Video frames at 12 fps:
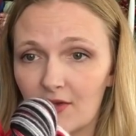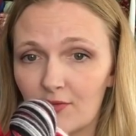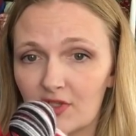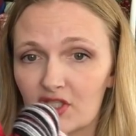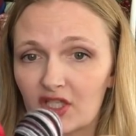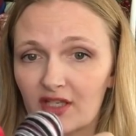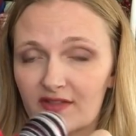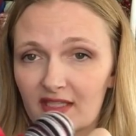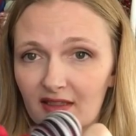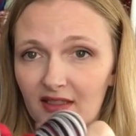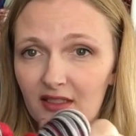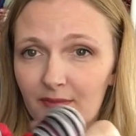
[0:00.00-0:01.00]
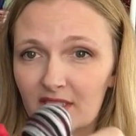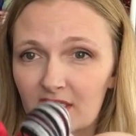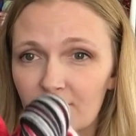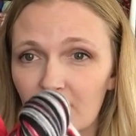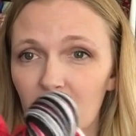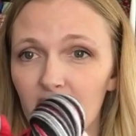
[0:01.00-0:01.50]
which gives a little bit
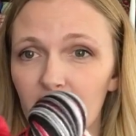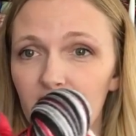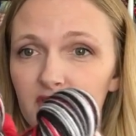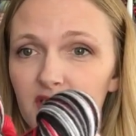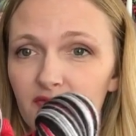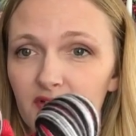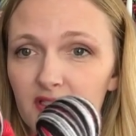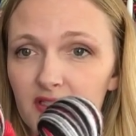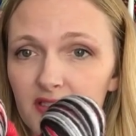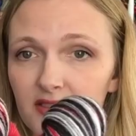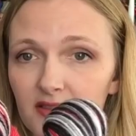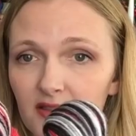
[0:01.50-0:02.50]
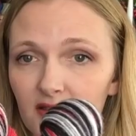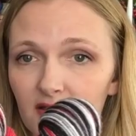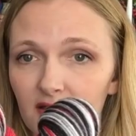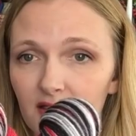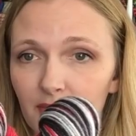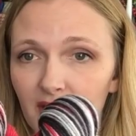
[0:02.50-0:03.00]
difference
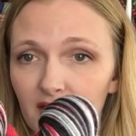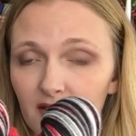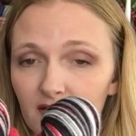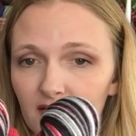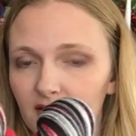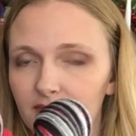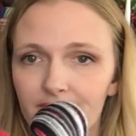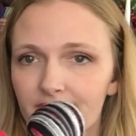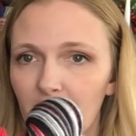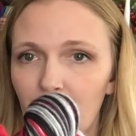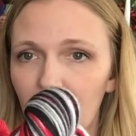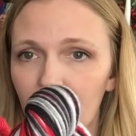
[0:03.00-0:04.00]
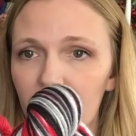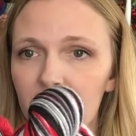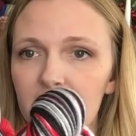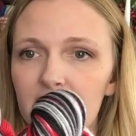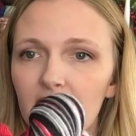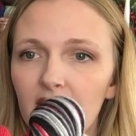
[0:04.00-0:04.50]
in
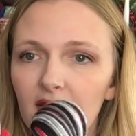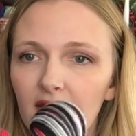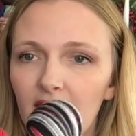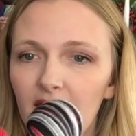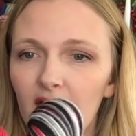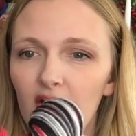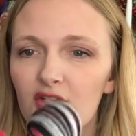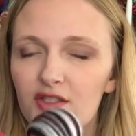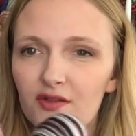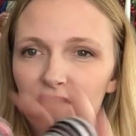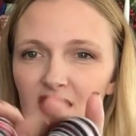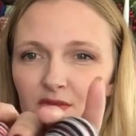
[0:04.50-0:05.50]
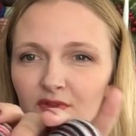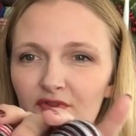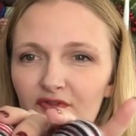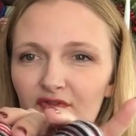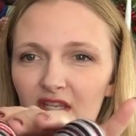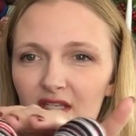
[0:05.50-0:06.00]
appearance. And also this one
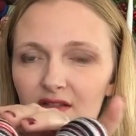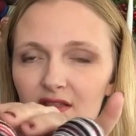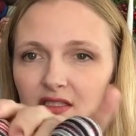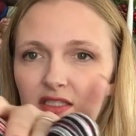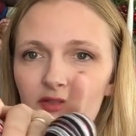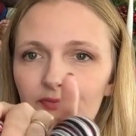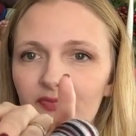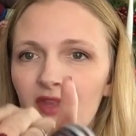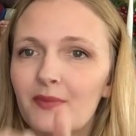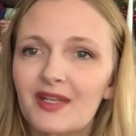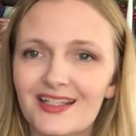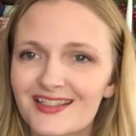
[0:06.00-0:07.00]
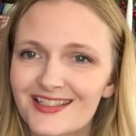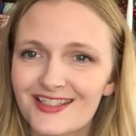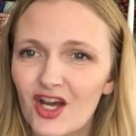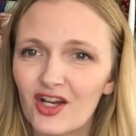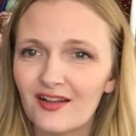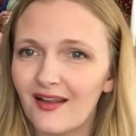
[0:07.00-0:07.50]
feels, I mean, it's
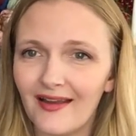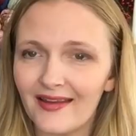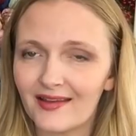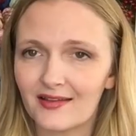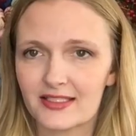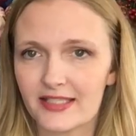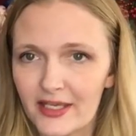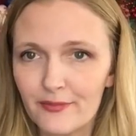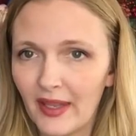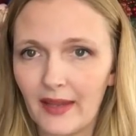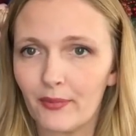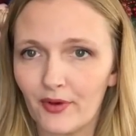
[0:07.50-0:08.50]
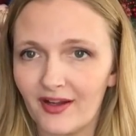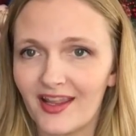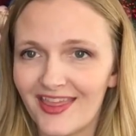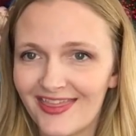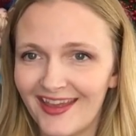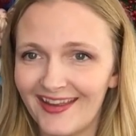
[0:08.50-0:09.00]
not like sandpaper or
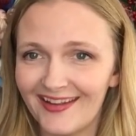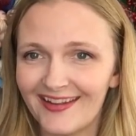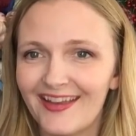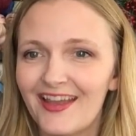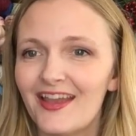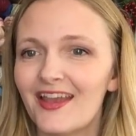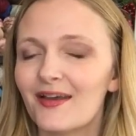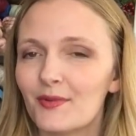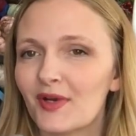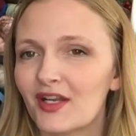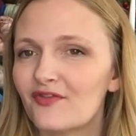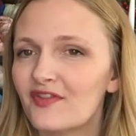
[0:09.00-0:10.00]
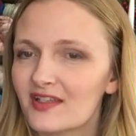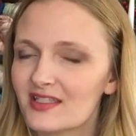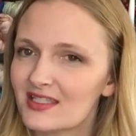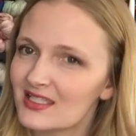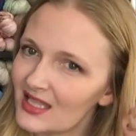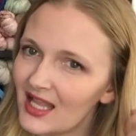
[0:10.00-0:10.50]
anything, but it feels
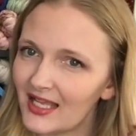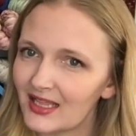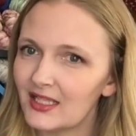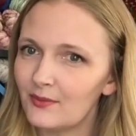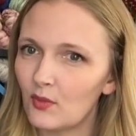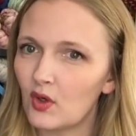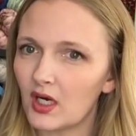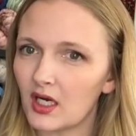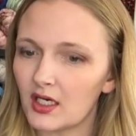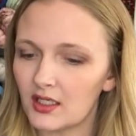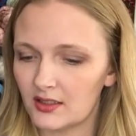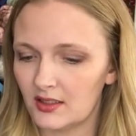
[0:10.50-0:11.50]
slightly more